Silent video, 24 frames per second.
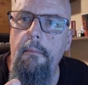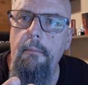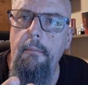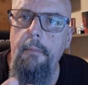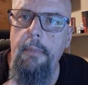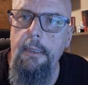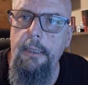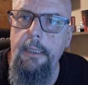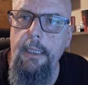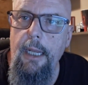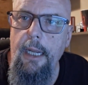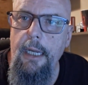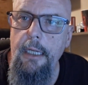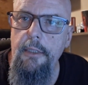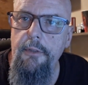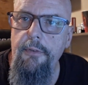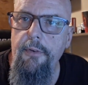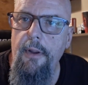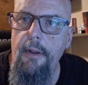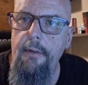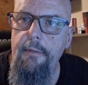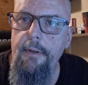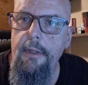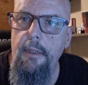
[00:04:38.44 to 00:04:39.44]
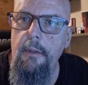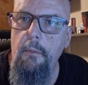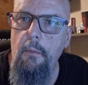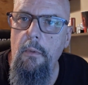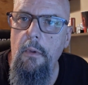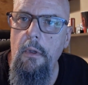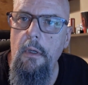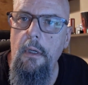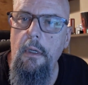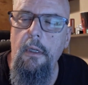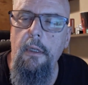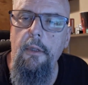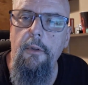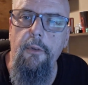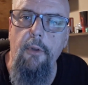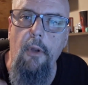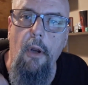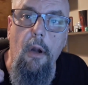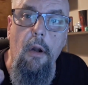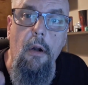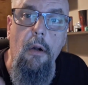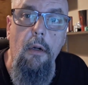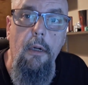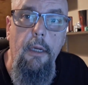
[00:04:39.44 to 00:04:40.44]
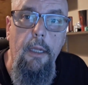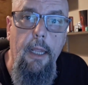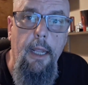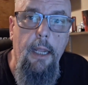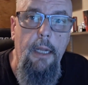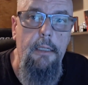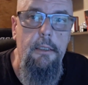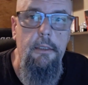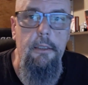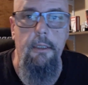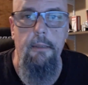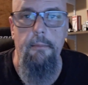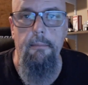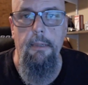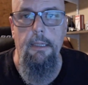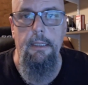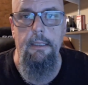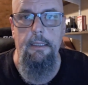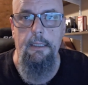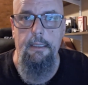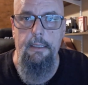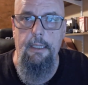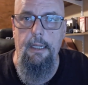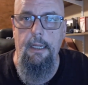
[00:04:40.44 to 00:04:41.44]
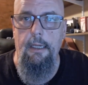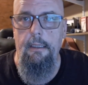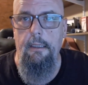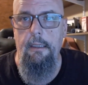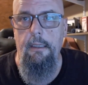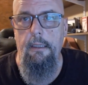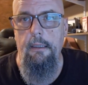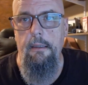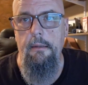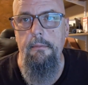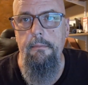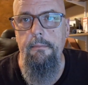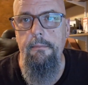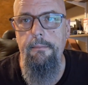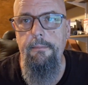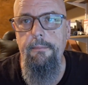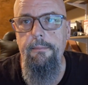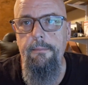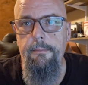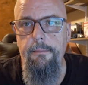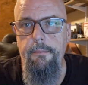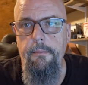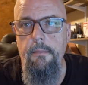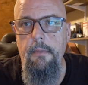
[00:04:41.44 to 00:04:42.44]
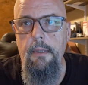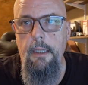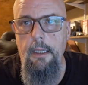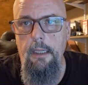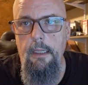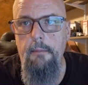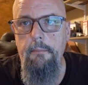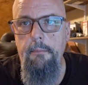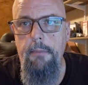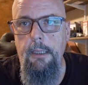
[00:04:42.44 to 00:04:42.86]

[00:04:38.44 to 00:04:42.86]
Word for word: But the H5N1 has already actually been detected in